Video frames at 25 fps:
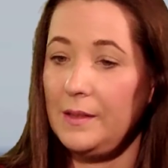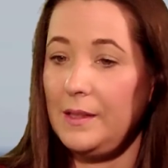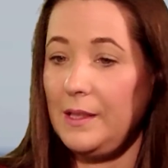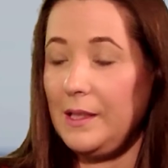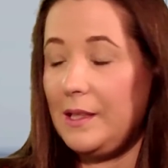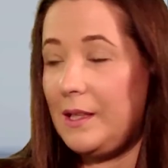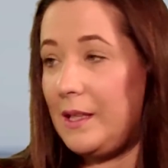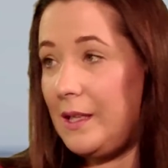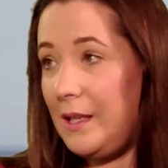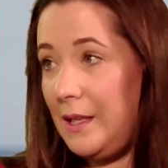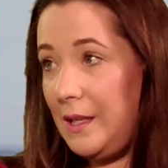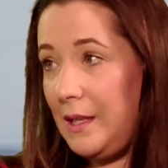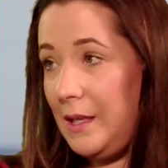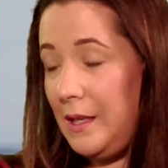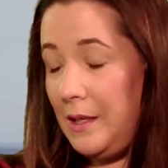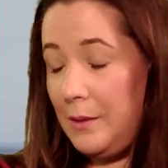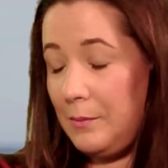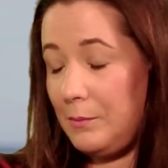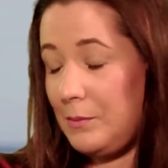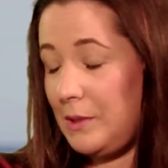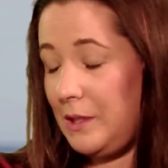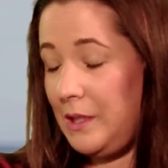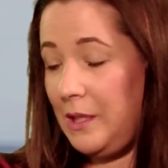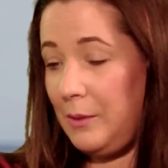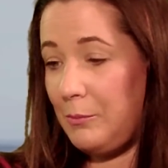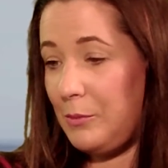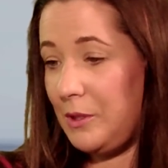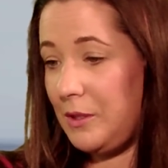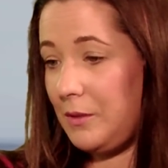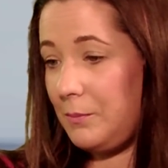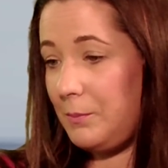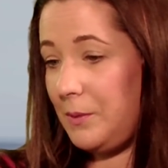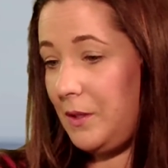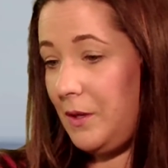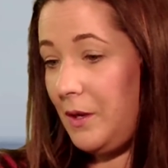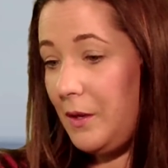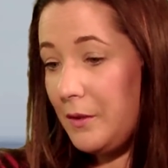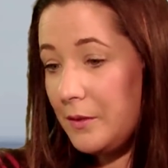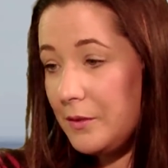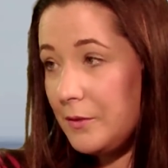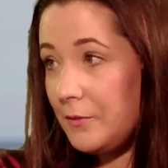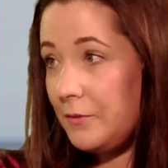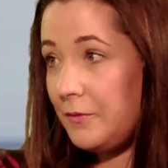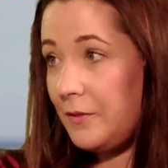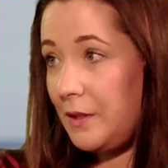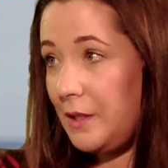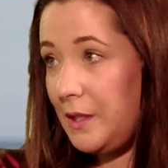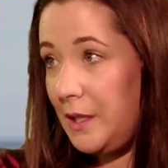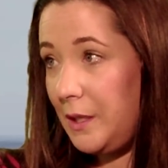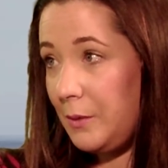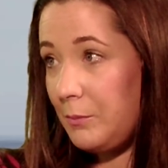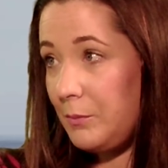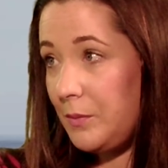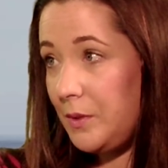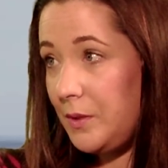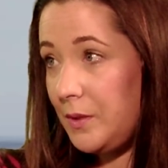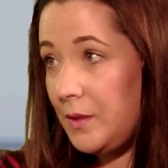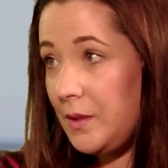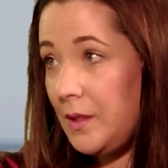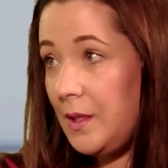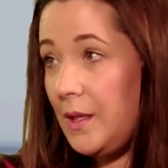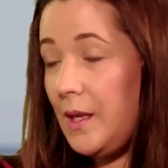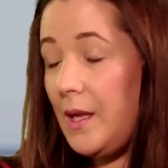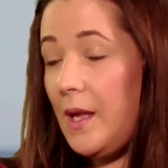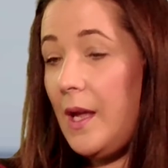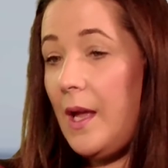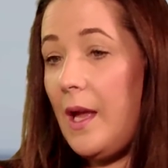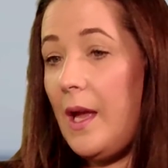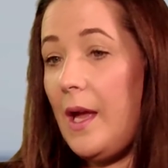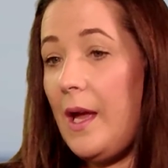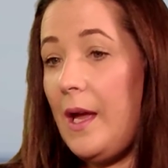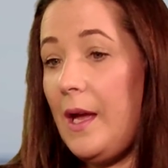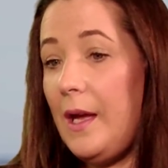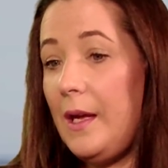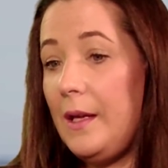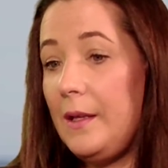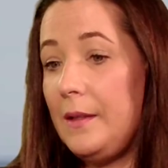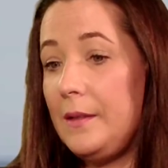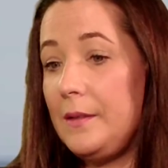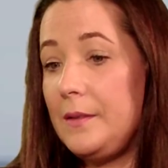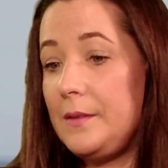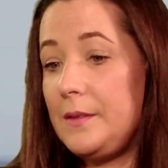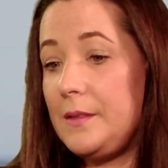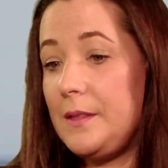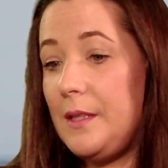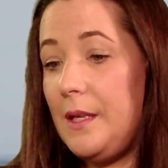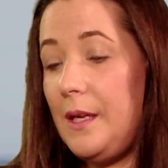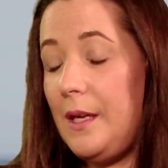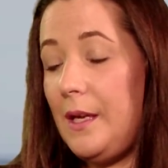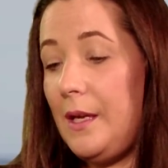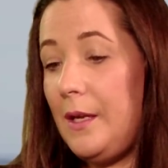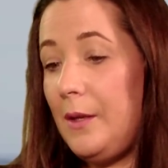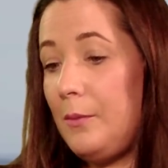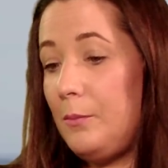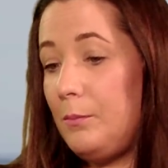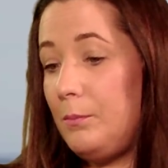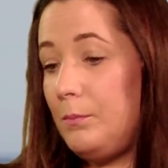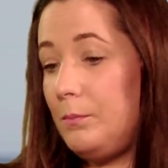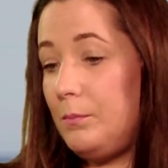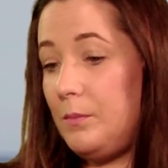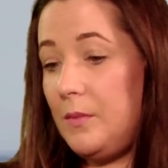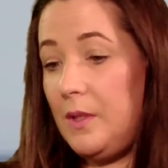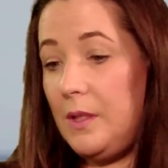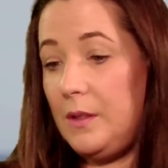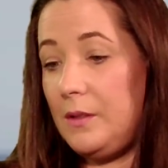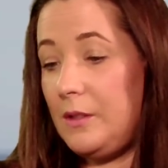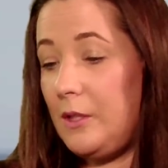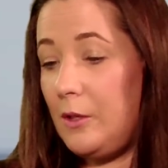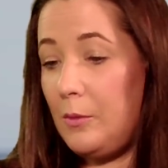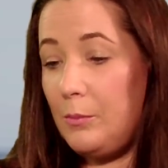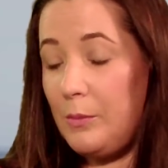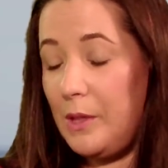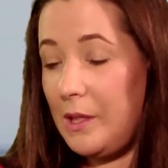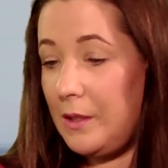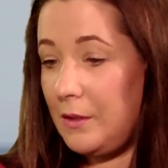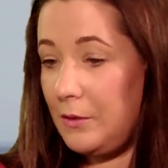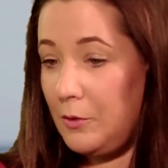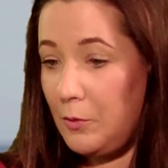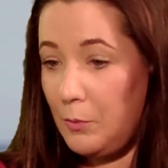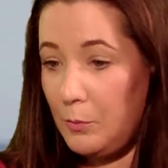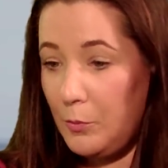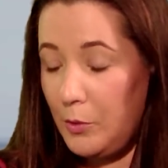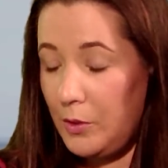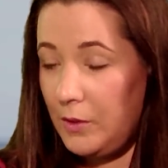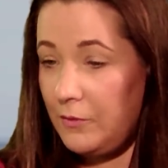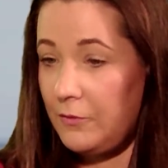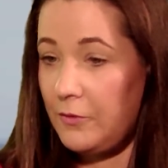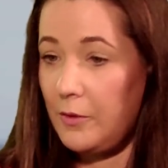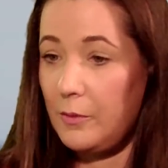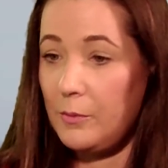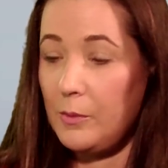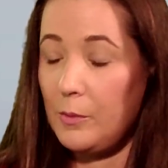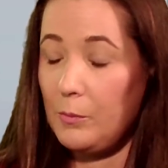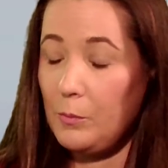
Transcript: claim it's because of claims and they're making no money from them.